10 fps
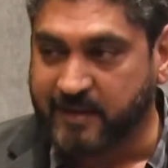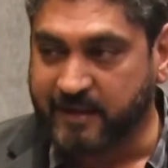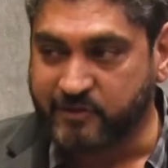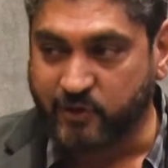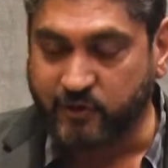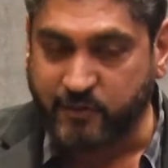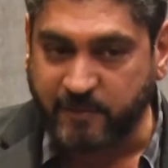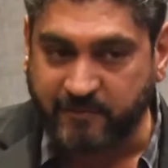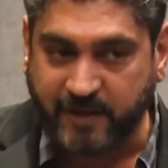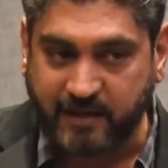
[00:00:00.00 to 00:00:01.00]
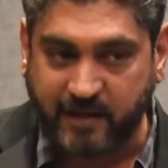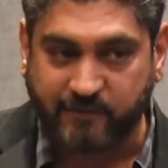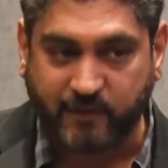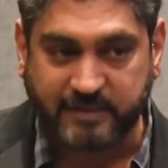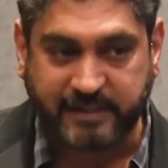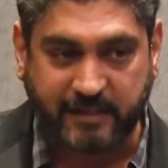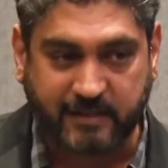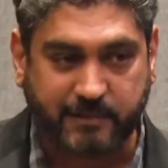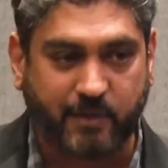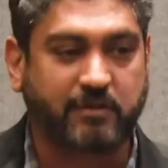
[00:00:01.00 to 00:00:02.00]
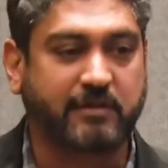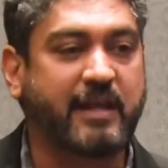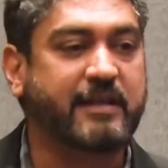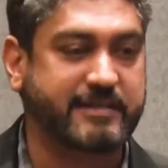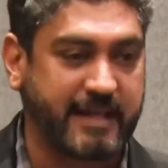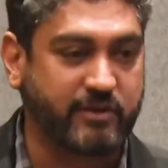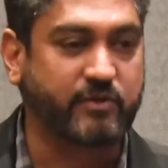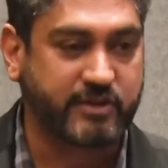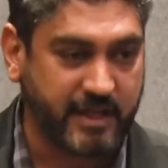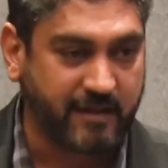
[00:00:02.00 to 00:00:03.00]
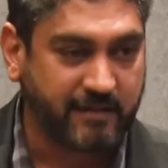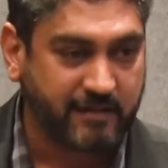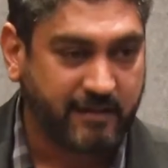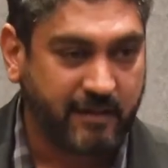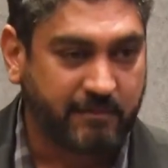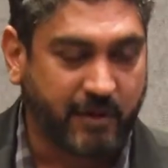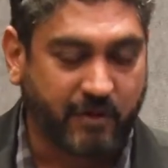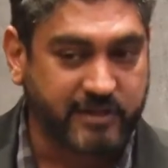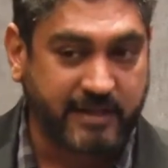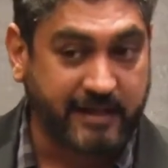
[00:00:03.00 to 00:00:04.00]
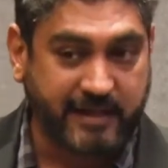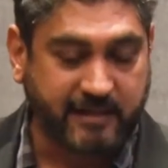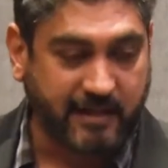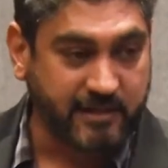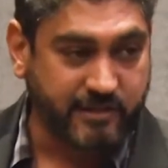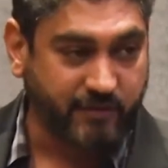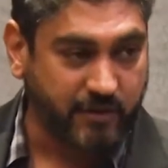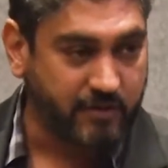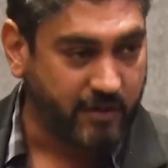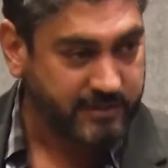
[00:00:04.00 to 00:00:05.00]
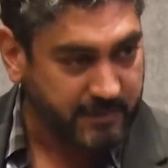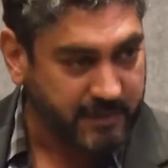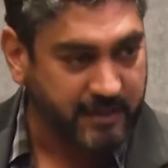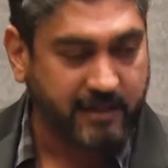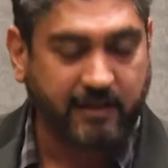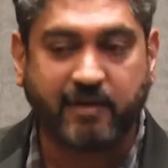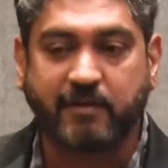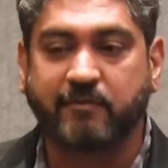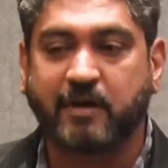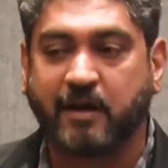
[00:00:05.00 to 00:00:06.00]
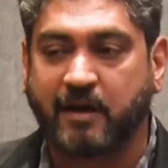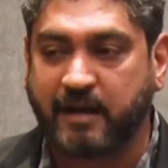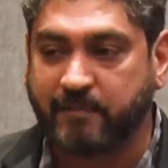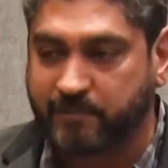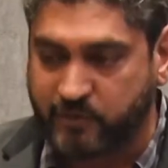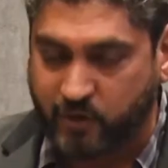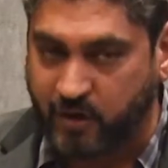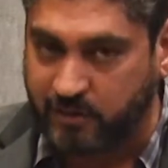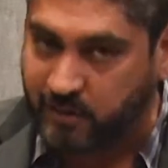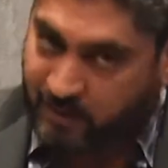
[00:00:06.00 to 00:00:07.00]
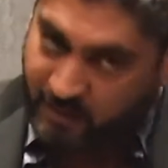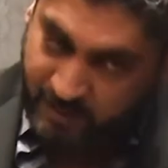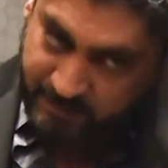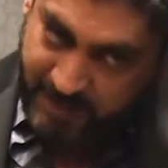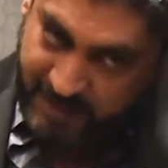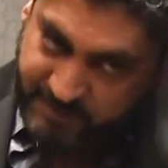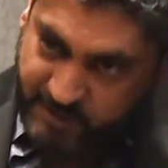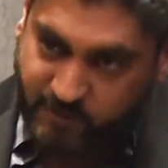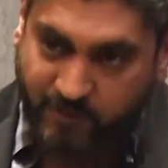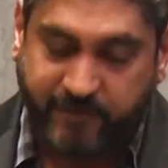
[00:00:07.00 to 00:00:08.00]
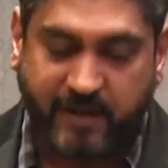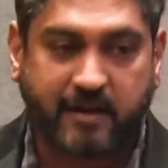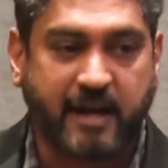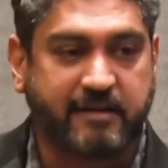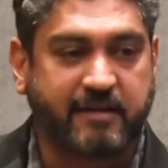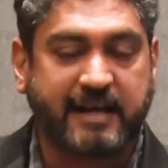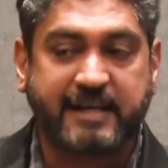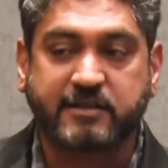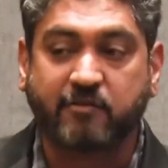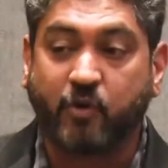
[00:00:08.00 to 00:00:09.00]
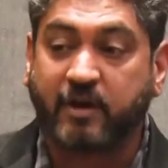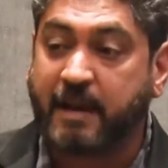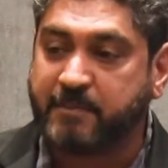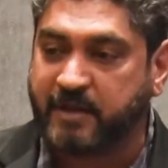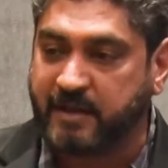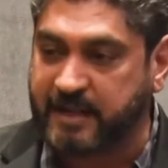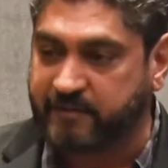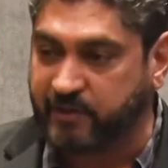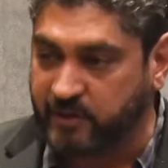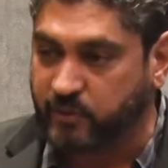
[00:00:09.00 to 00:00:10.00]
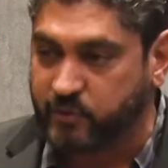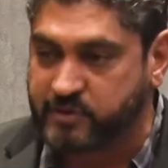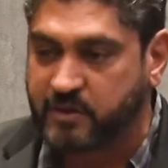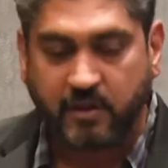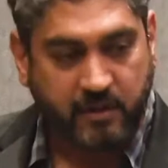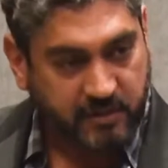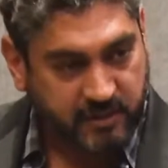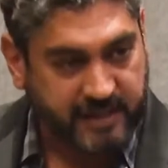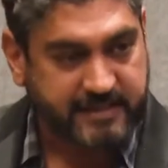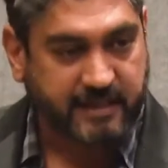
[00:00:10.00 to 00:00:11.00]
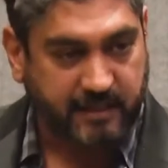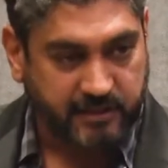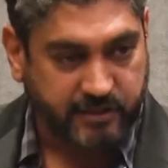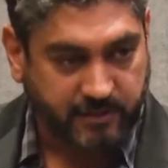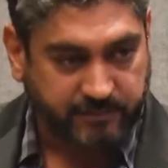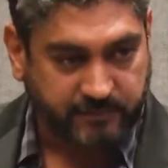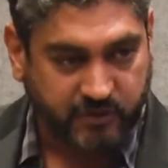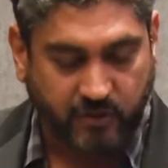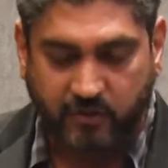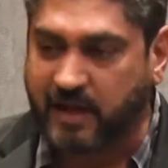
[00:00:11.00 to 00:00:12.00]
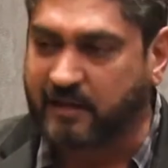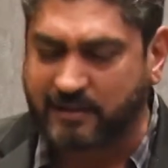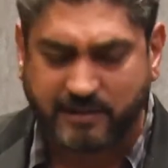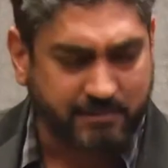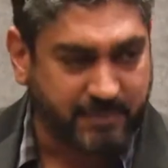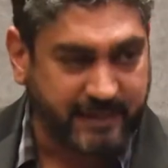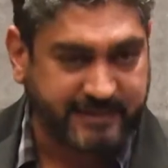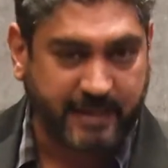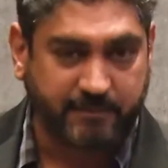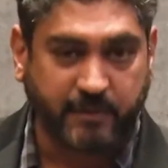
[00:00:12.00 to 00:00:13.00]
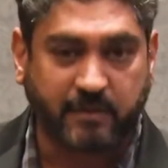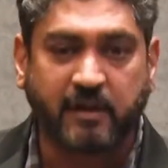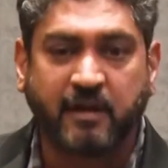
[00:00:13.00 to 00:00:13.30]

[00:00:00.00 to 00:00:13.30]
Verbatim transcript: And so you have to be very careful as leaders about things that you say because it can take the culture for a toss. Similarly, when uh, I took on BMC software, I realized the vocabulary that we use creates a culture. So a simple example,